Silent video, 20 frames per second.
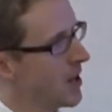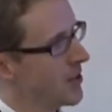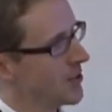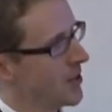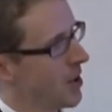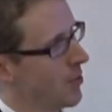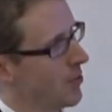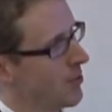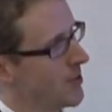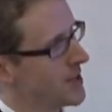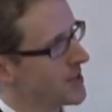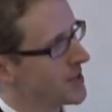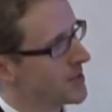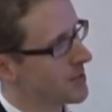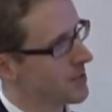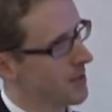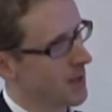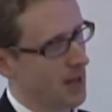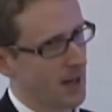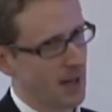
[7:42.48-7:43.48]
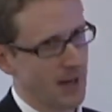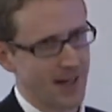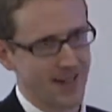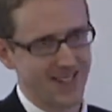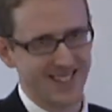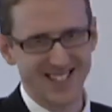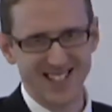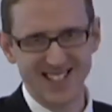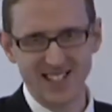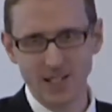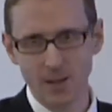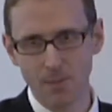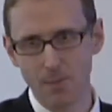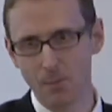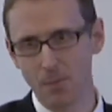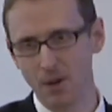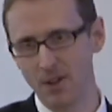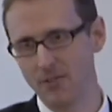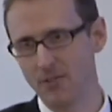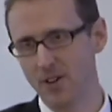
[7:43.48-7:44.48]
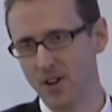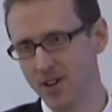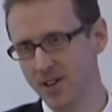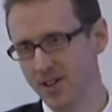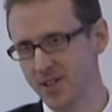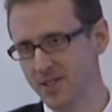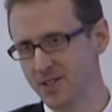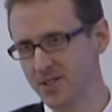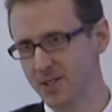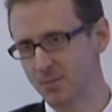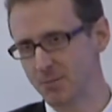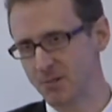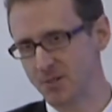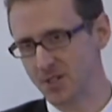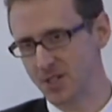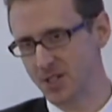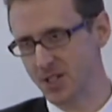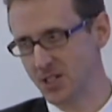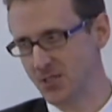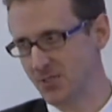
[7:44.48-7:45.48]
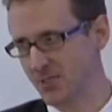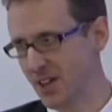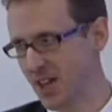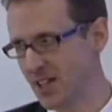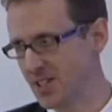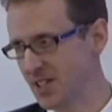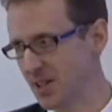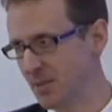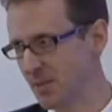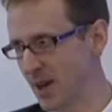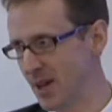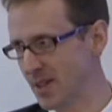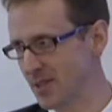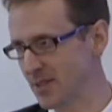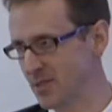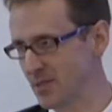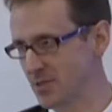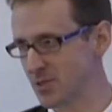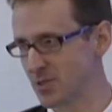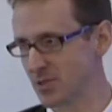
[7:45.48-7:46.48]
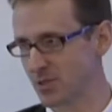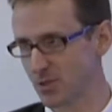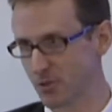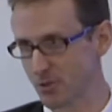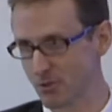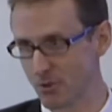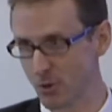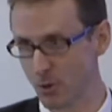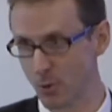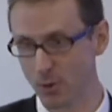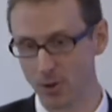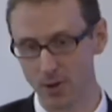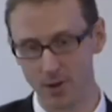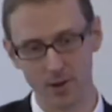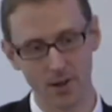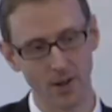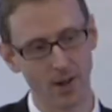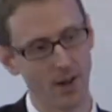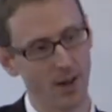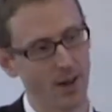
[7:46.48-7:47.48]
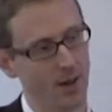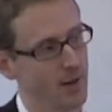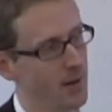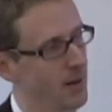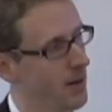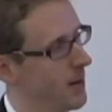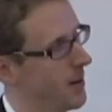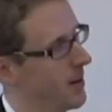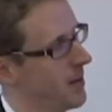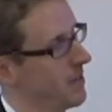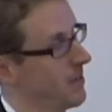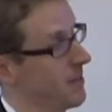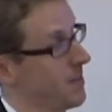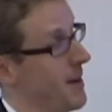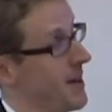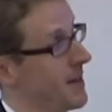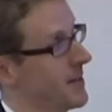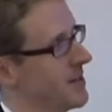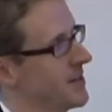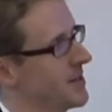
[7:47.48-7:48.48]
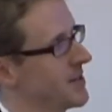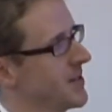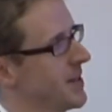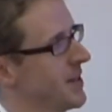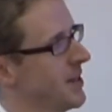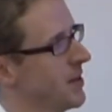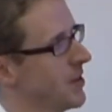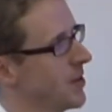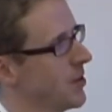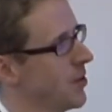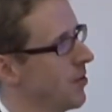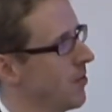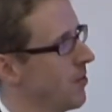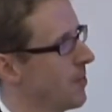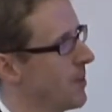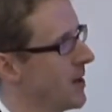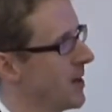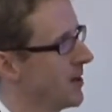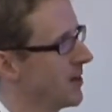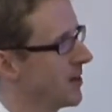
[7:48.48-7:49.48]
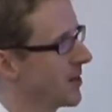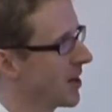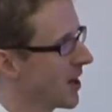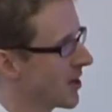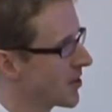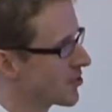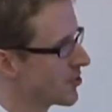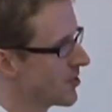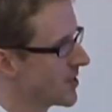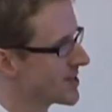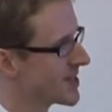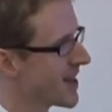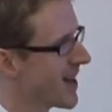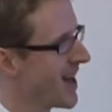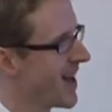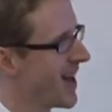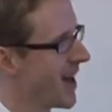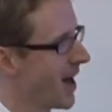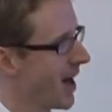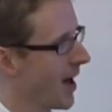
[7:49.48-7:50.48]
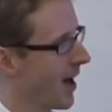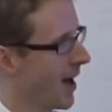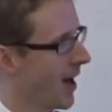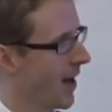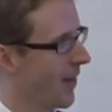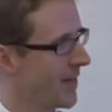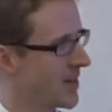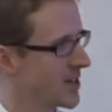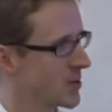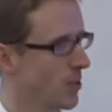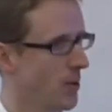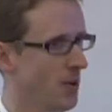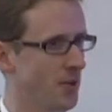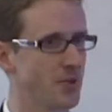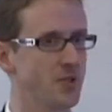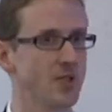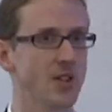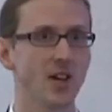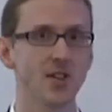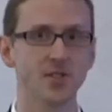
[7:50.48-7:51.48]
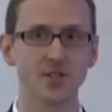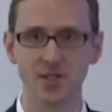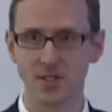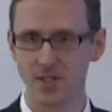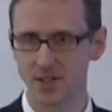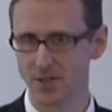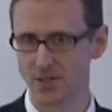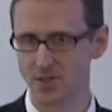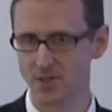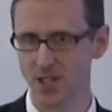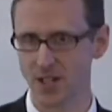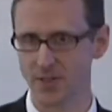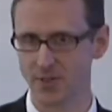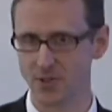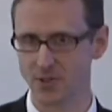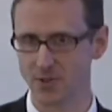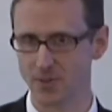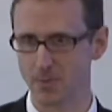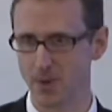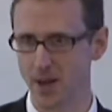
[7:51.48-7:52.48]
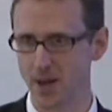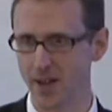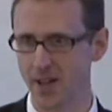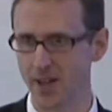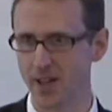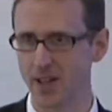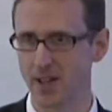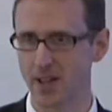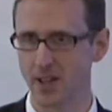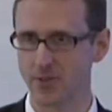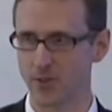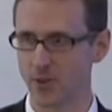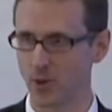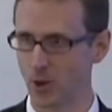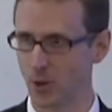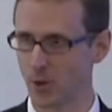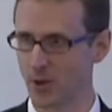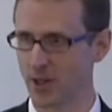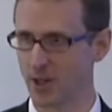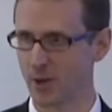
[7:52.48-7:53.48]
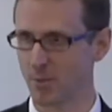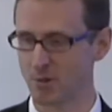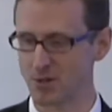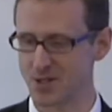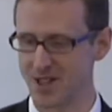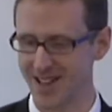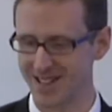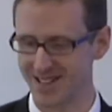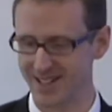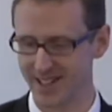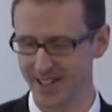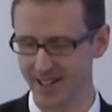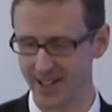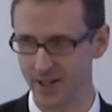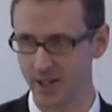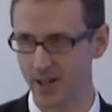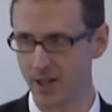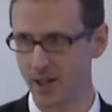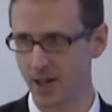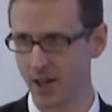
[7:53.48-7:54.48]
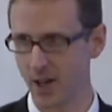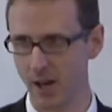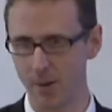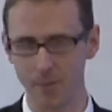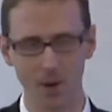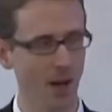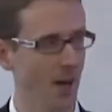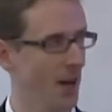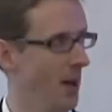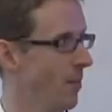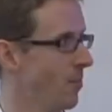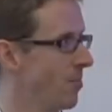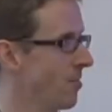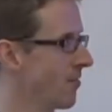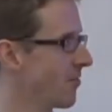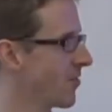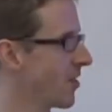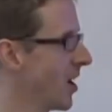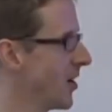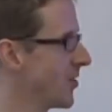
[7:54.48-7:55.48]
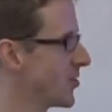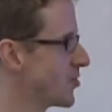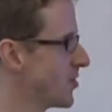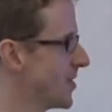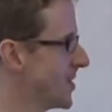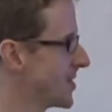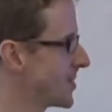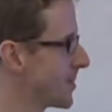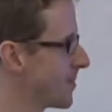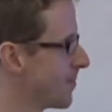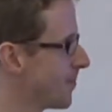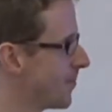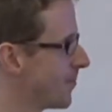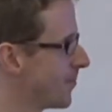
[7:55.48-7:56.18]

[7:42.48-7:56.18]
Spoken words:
So this, again, simplifies the procedure for getting patents through patents in European countries. And this one does save you some money if you're looking at protecting in a number of countries.